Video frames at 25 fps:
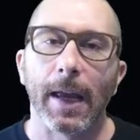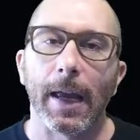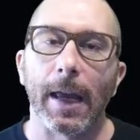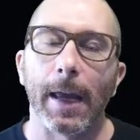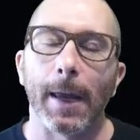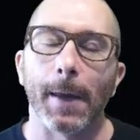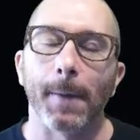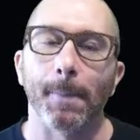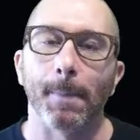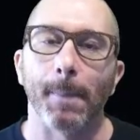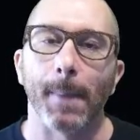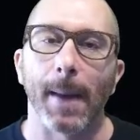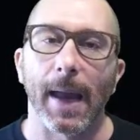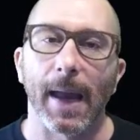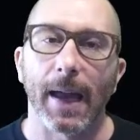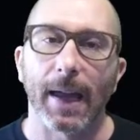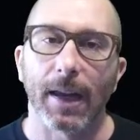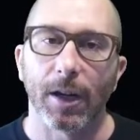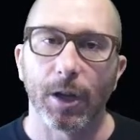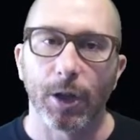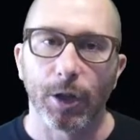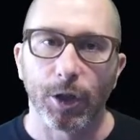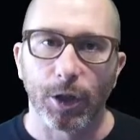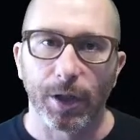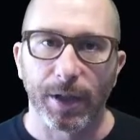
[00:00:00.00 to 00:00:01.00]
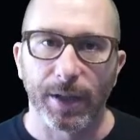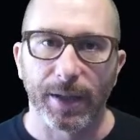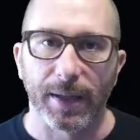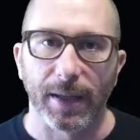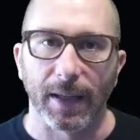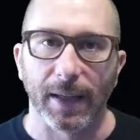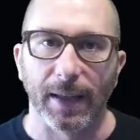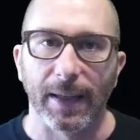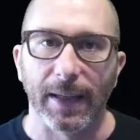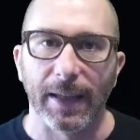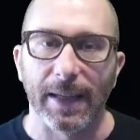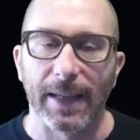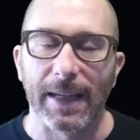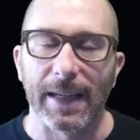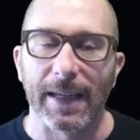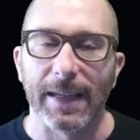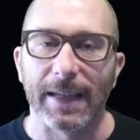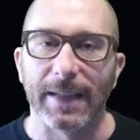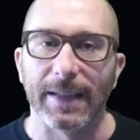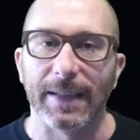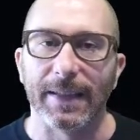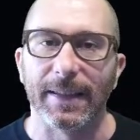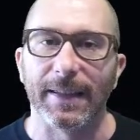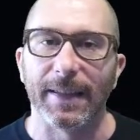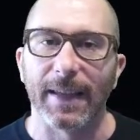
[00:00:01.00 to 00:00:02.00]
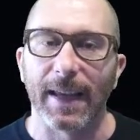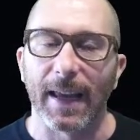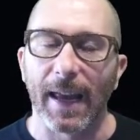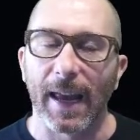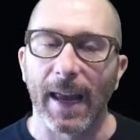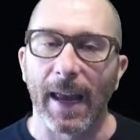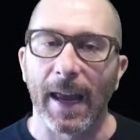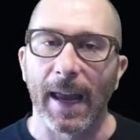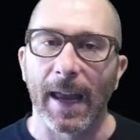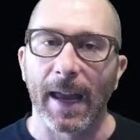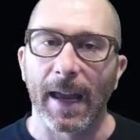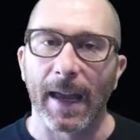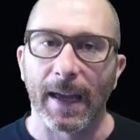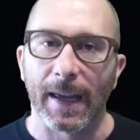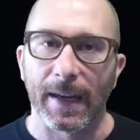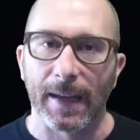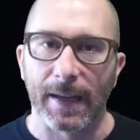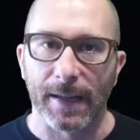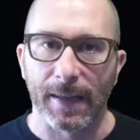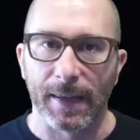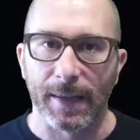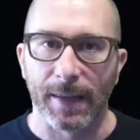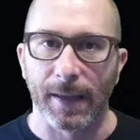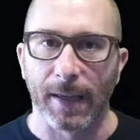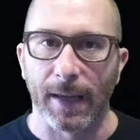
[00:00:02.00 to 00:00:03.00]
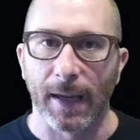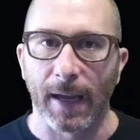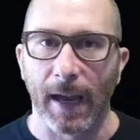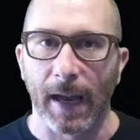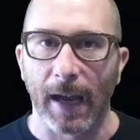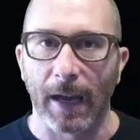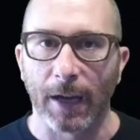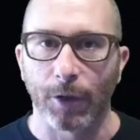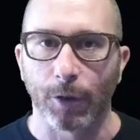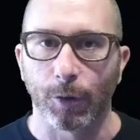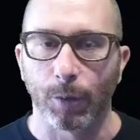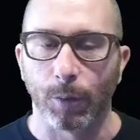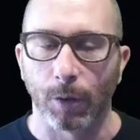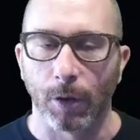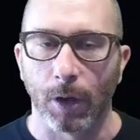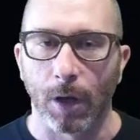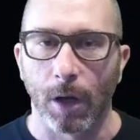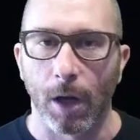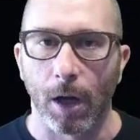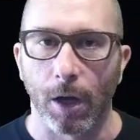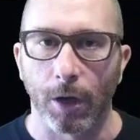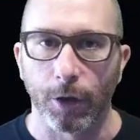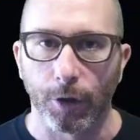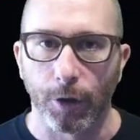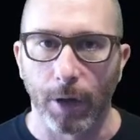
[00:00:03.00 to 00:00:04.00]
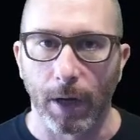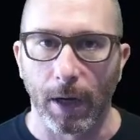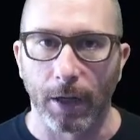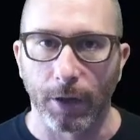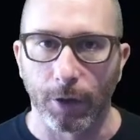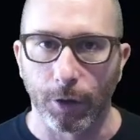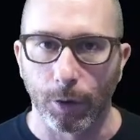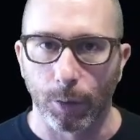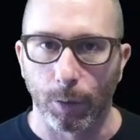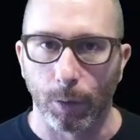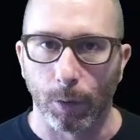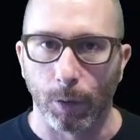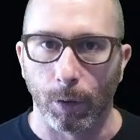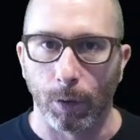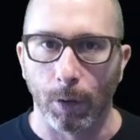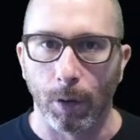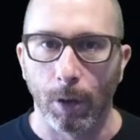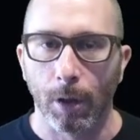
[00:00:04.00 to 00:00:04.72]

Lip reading: in managing the leads and the actual contractual